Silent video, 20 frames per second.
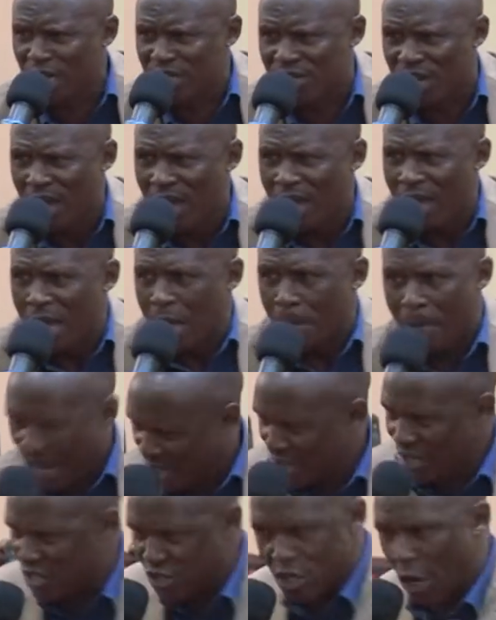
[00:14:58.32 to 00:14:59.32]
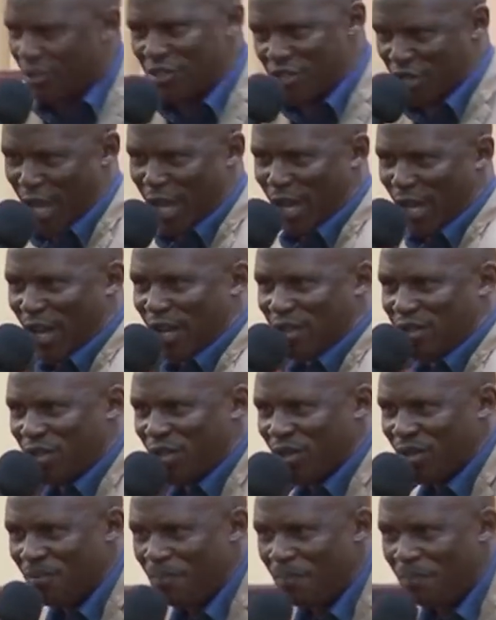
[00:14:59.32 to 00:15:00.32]
it, but he's not seeing
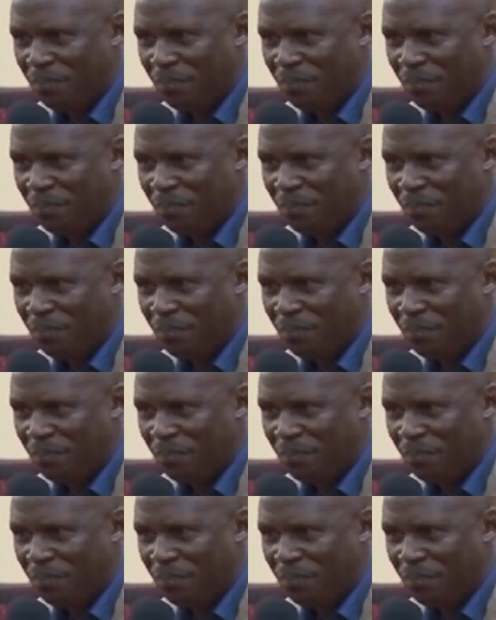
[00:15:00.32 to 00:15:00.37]
it.